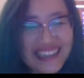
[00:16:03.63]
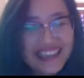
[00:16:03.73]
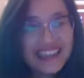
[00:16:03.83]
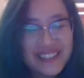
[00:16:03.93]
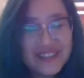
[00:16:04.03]

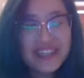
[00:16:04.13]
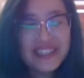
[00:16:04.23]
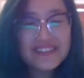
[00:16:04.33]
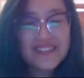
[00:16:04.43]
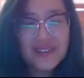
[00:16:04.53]
So
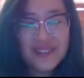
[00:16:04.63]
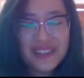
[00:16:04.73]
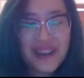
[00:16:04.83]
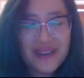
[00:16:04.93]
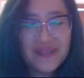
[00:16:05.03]
let's not
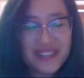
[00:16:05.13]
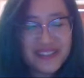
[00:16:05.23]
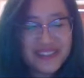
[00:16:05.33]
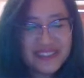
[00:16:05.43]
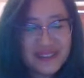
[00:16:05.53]
rely on
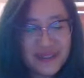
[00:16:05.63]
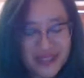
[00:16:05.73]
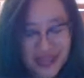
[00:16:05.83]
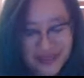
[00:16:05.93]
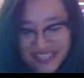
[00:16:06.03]
whales to solve
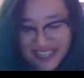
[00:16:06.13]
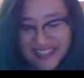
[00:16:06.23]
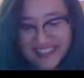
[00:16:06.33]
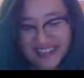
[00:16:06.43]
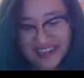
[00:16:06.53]
climate change.